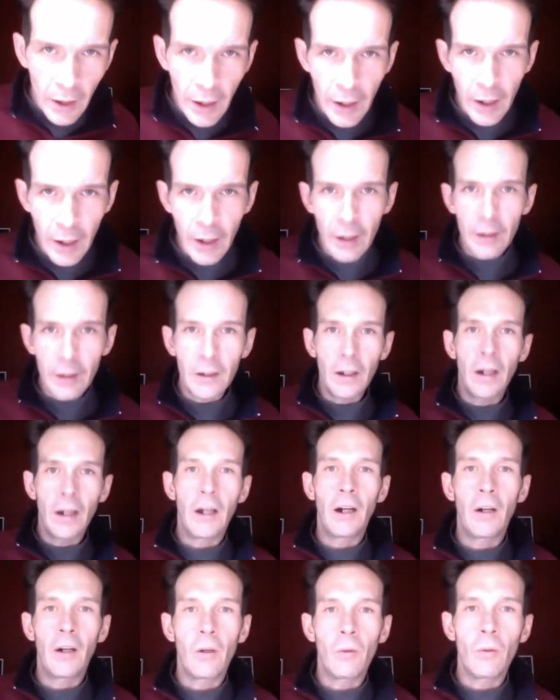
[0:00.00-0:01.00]
in
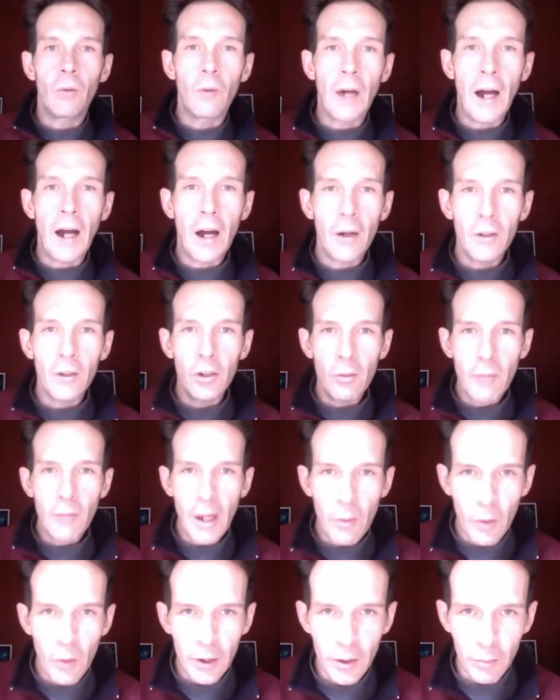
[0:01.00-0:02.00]
how you
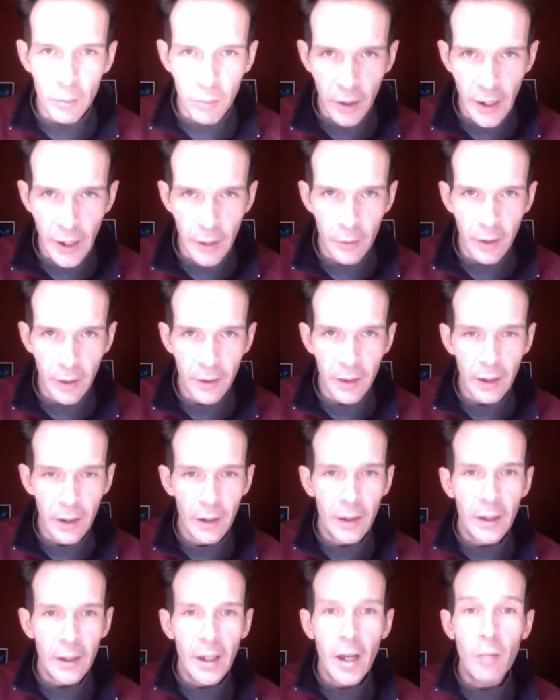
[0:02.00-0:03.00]
may want to play with
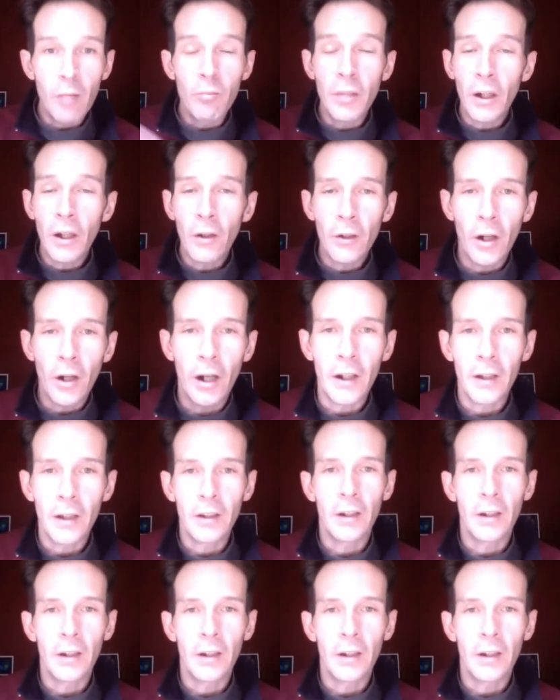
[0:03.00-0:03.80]
it and build on it,